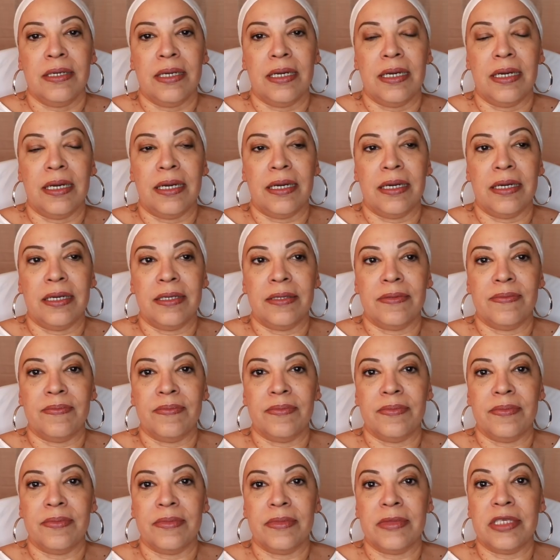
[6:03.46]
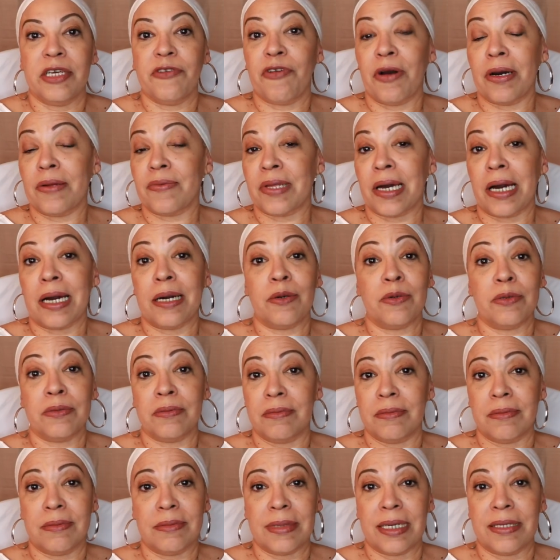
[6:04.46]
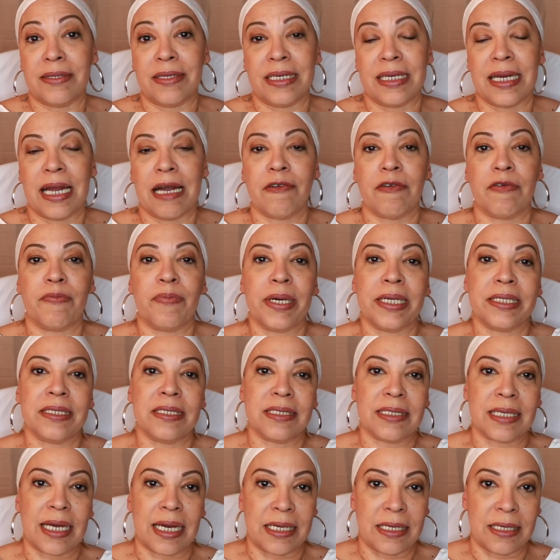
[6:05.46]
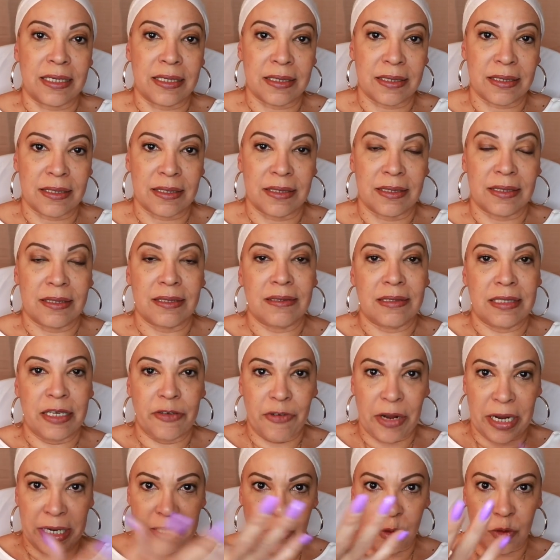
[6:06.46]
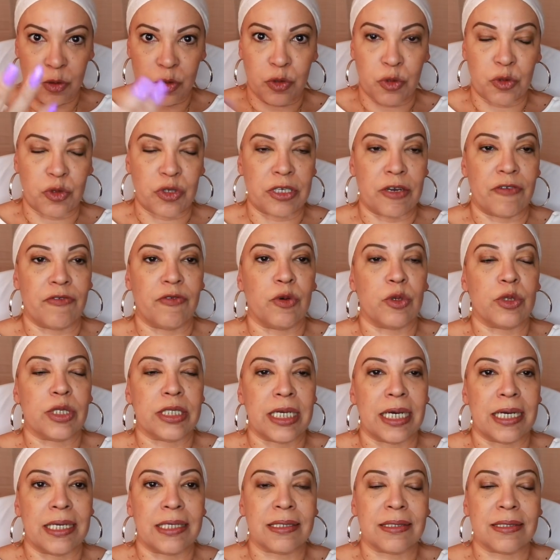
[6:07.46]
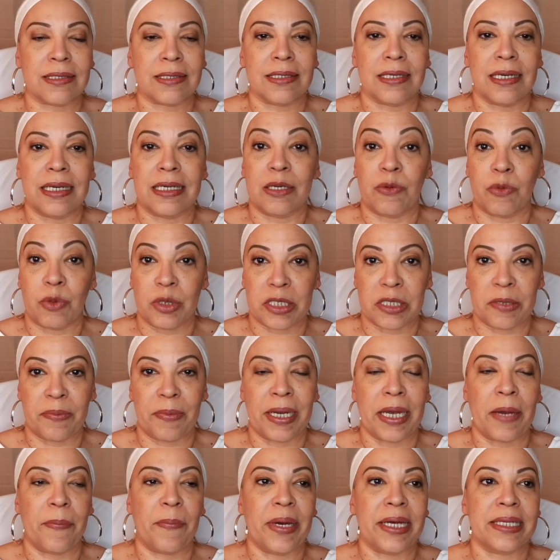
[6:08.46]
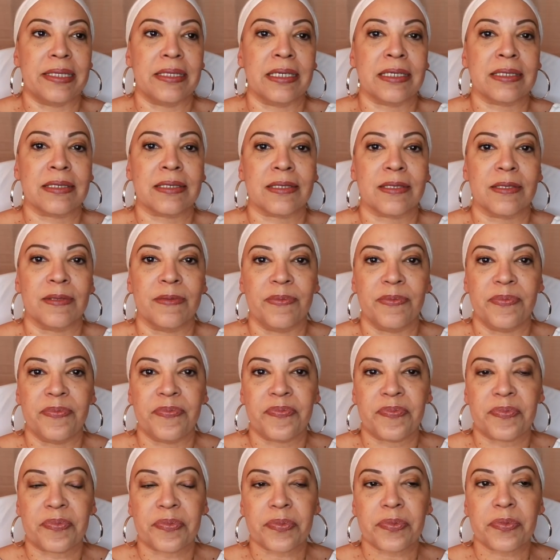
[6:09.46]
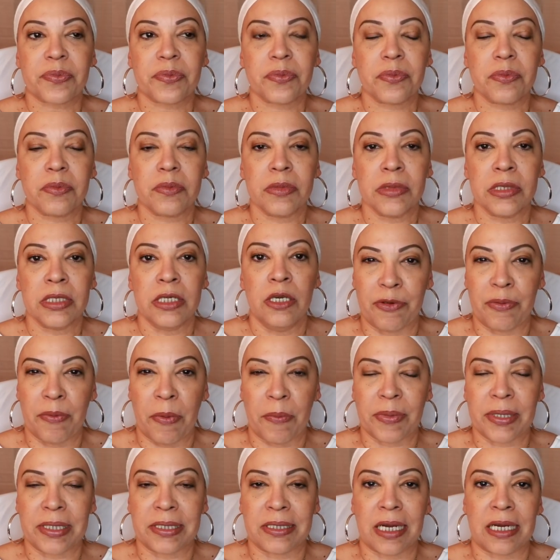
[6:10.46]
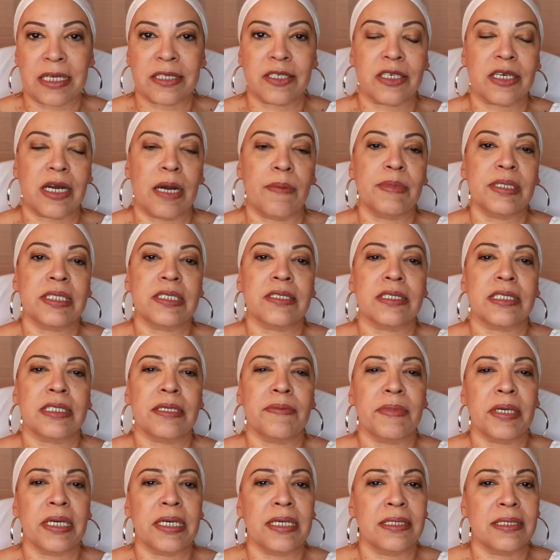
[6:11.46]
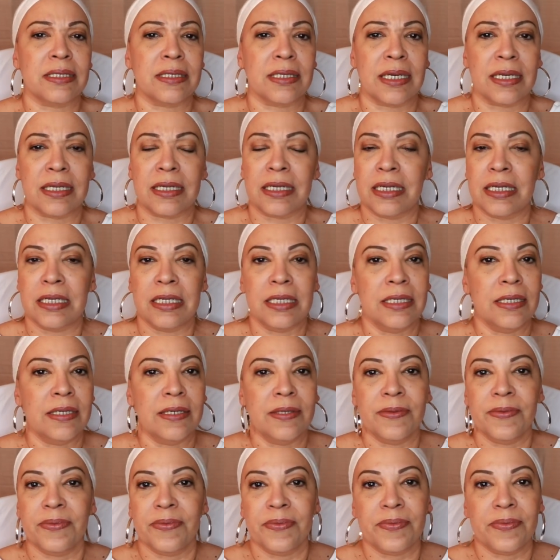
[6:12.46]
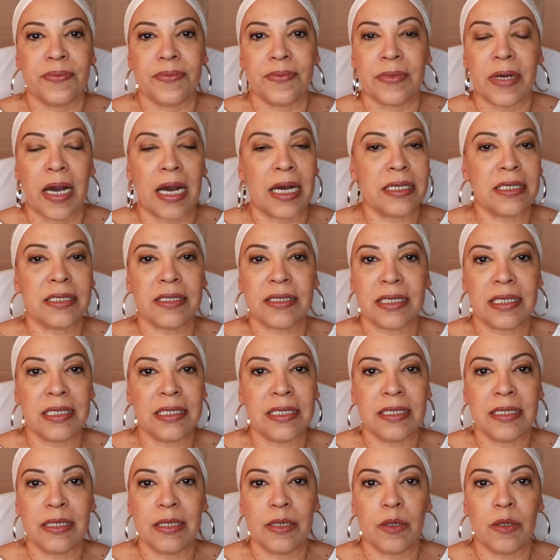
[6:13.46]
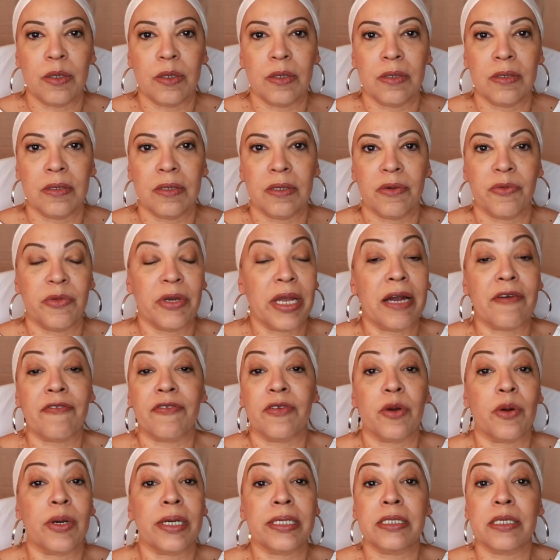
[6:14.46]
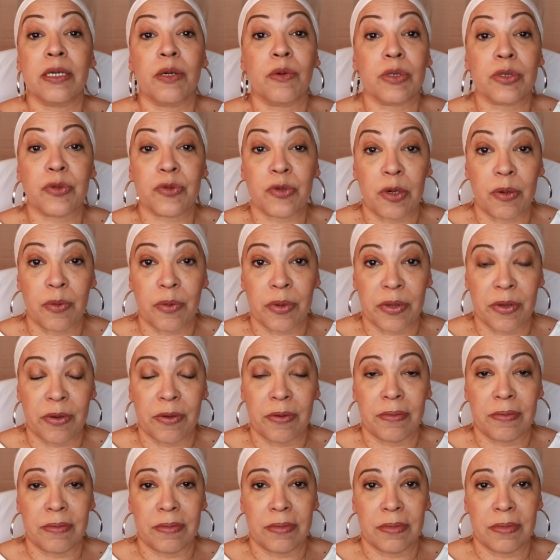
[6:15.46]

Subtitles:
And they found out I didn't have appendicitis. They ran also several tests, and it wasn't my appendix. I remember the doctor coming to see me, and he said, "Honestly, we have no idea what's wrong with you.